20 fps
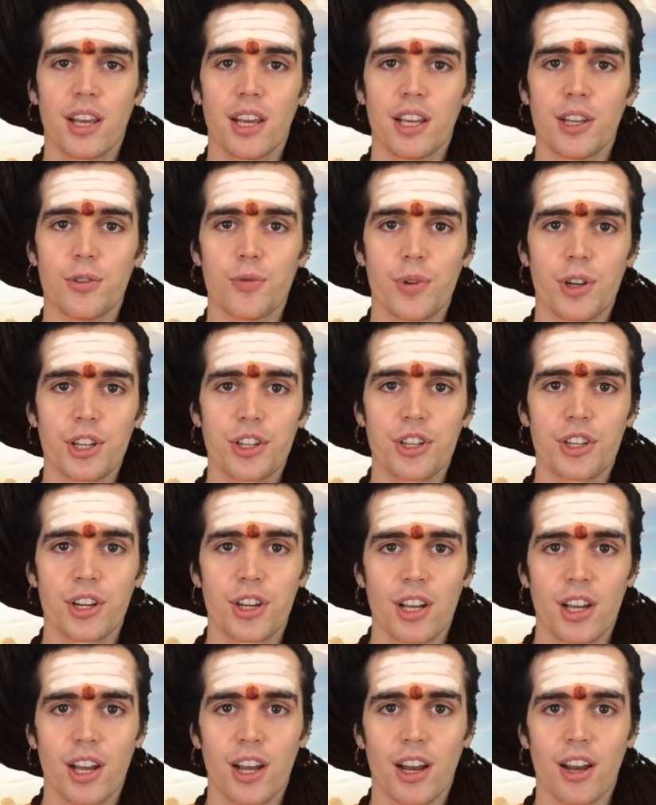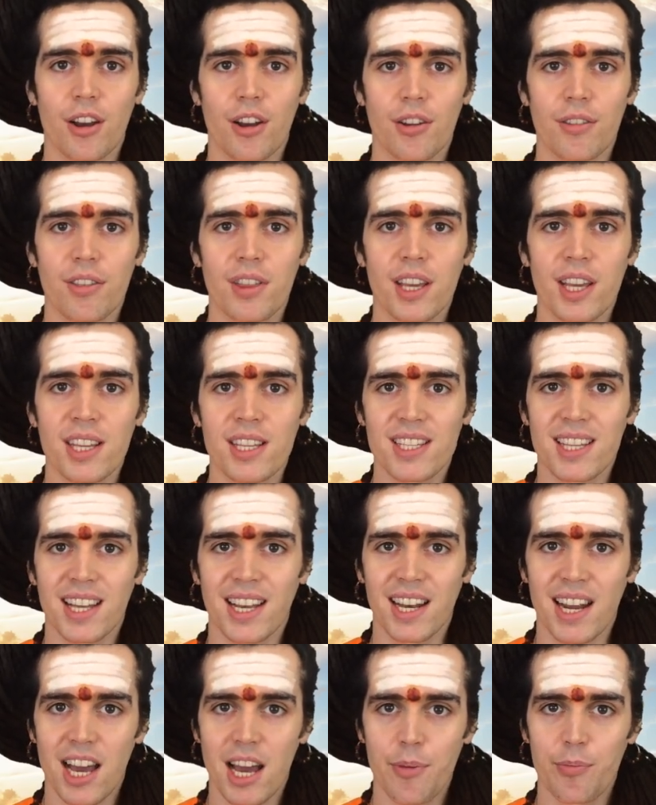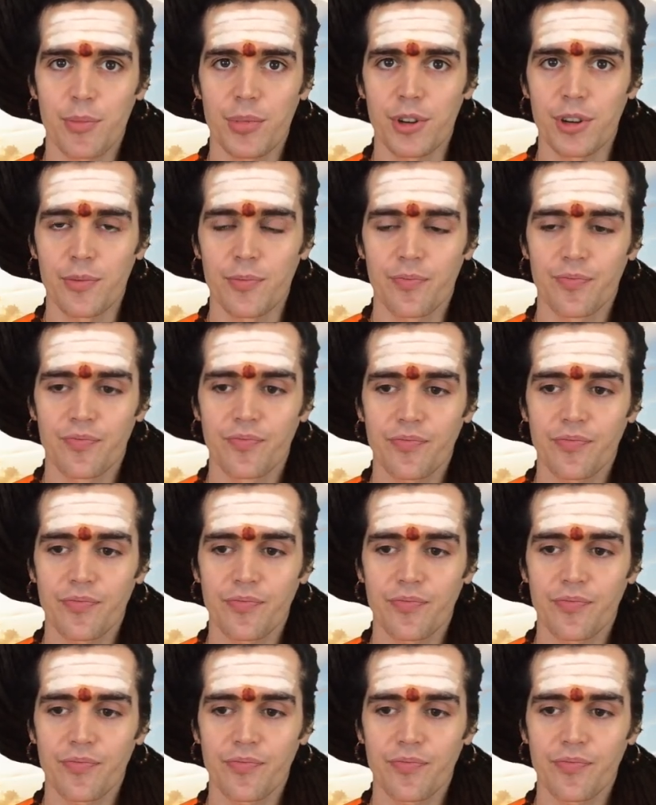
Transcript: in which things can happen.